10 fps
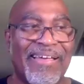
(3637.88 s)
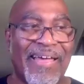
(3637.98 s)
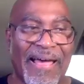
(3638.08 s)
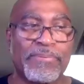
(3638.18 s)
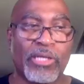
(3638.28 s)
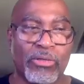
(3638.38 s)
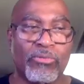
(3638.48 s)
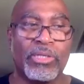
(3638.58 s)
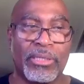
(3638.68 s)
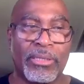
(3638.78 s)

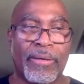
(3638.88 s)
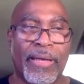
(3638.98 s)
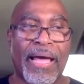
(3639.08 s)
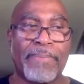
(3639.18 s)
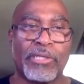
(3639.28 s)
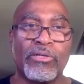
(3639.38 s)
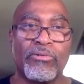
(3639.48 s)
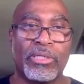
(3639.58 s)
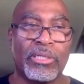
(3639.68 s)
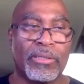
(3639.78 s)
Absolutely.
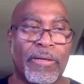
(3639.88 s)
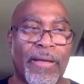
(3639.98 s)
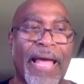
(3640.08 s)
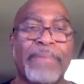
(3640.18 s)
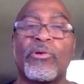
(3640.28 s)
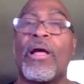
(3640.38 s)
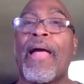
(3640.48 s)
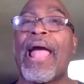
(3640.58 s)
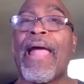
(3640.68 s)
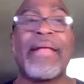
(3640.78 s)
Absolutely. Yeah. Absolutely.
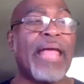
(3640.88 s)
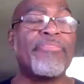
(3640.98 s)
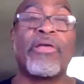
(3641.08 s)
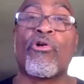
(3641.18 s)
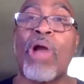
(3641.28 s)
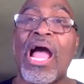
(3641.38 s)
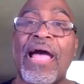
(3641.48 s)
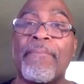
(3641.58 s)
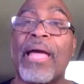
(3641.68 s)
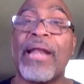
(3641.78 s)
And the
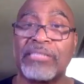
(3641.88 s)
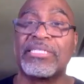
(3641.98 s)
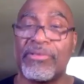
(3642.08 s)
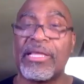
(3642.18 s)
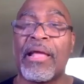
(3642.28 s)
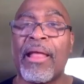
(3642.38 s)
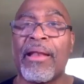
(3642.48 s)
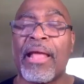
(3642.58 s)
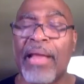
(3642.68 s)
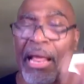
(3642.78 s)
crime, and I'll say this,
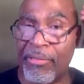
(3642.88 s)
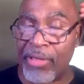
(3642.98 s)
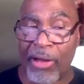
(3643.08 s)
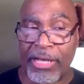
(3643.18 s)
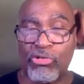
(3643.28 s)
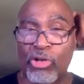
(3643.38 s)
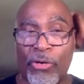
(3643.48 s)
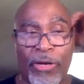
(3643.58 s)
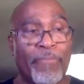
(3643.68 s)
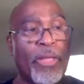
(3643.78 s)
and then I'll get you,
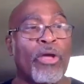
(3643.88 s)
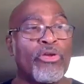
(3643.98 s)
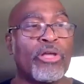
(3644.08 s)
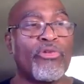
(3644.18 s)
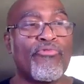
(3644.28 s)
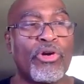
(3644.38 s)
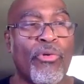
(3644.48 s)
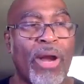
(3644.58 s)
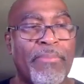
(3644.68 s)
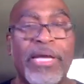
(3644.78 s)
Gloria. You know what the real
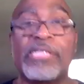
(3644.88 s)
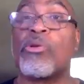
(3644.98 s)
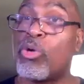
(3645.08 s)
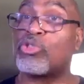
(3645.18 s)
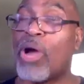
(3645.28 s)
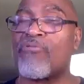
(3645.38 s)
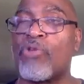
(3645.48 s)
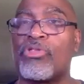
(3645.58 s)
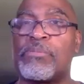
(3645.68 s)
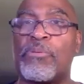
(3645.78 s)
crime is, which is why I
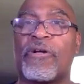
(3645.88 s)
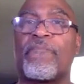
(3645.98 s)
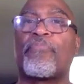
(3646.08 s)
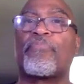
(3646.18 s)
wrote this book?